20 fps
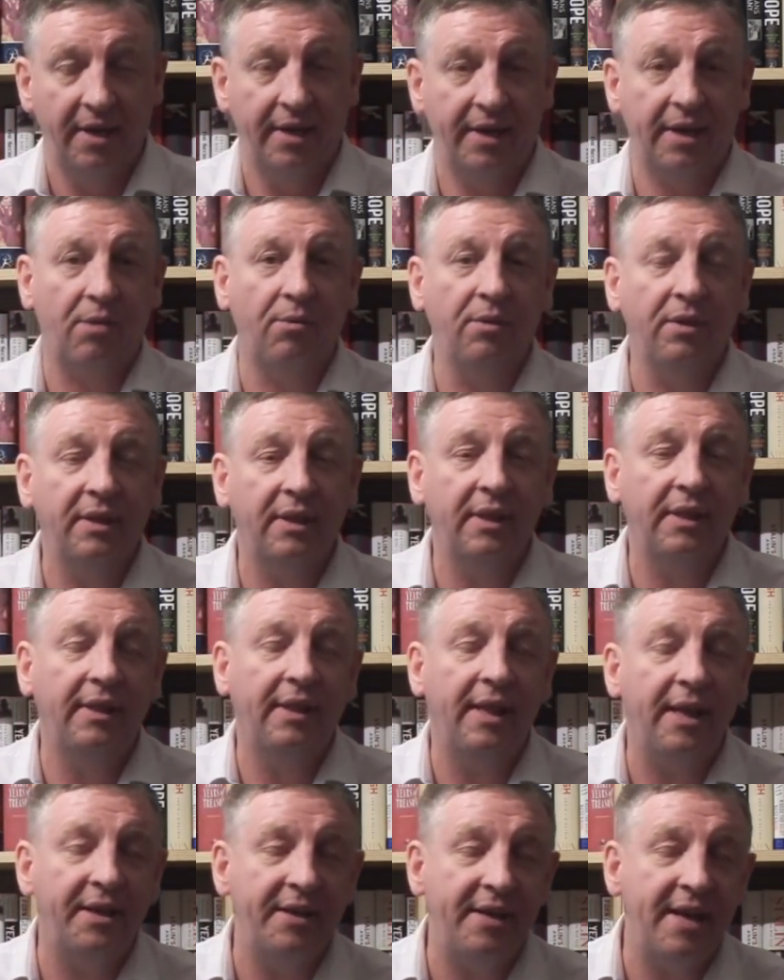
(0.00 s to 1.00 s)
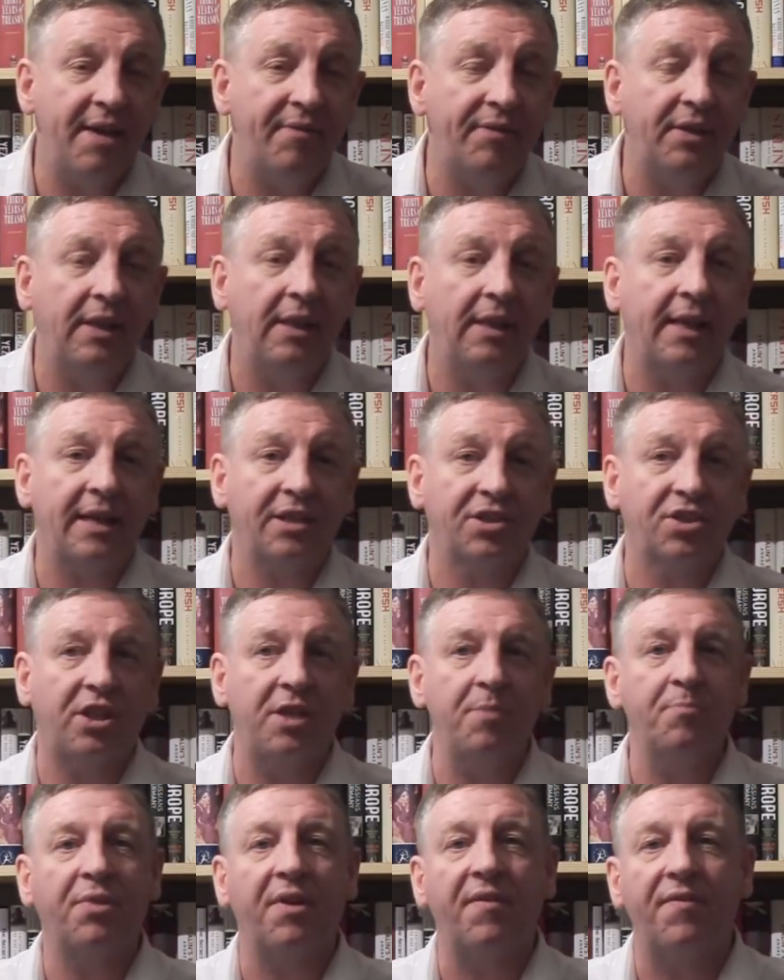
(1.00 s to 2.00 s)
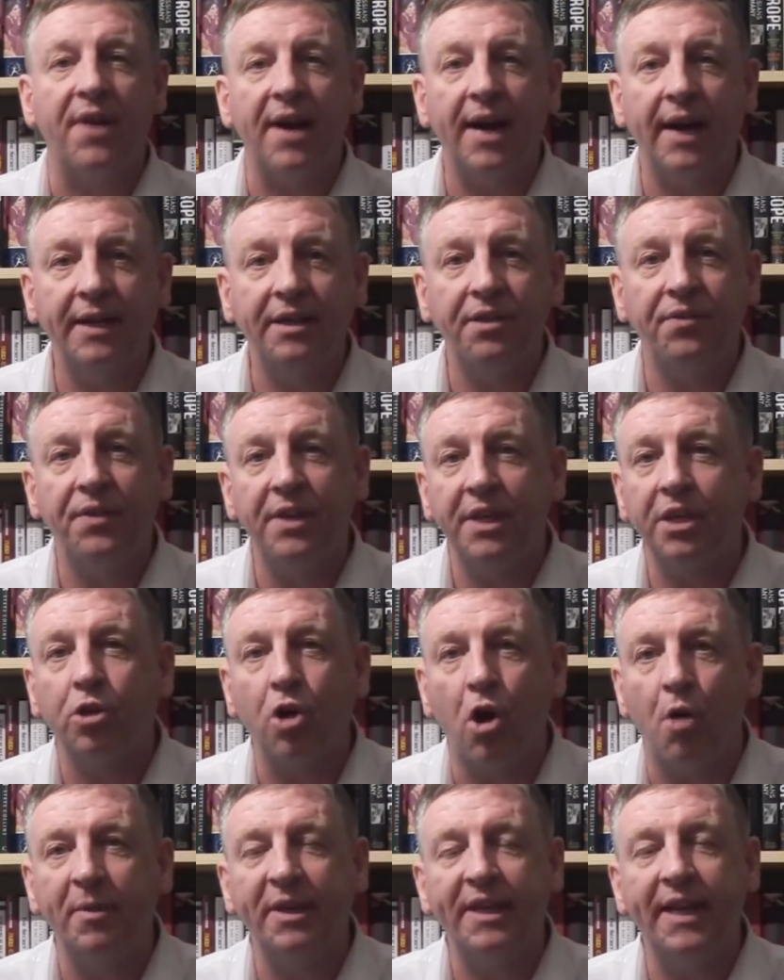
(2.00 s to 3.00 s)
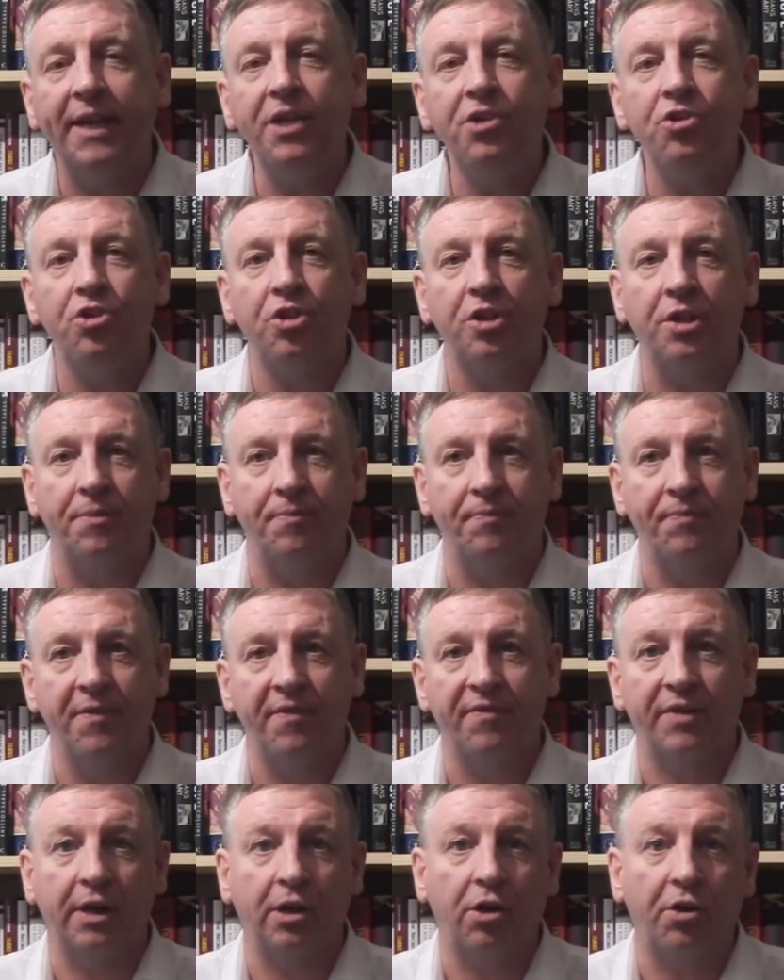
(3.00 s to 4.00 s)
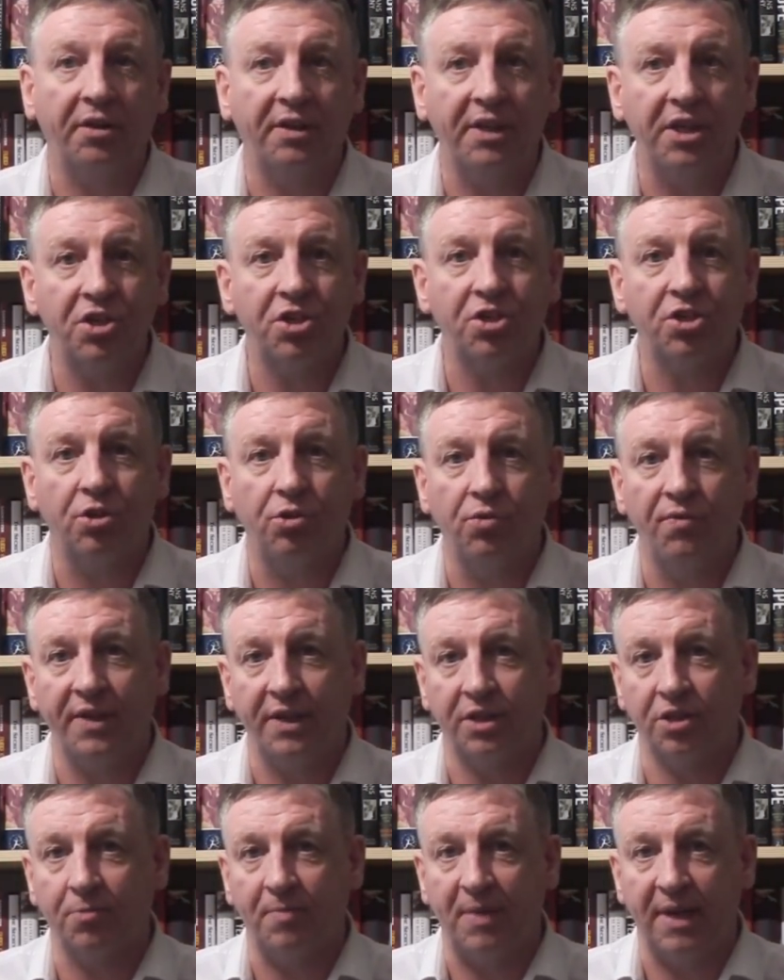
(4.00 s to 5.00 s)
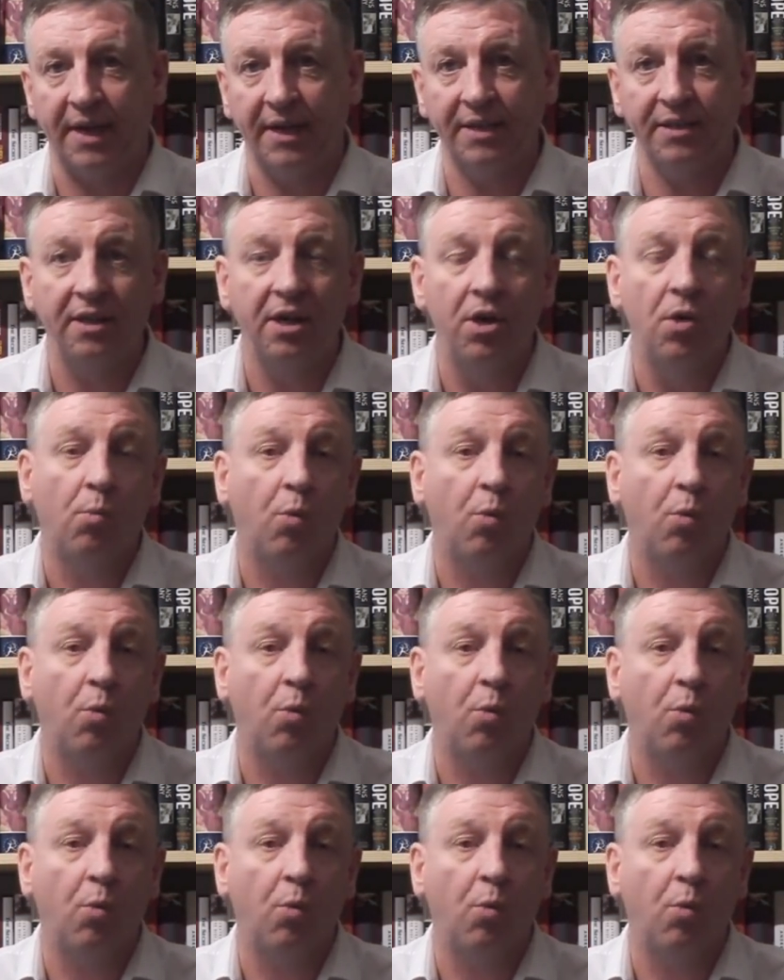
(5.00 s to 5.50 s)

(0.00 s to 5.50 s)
Now, Neville Lasky provided the accommodation for a lot of these Soviet spies.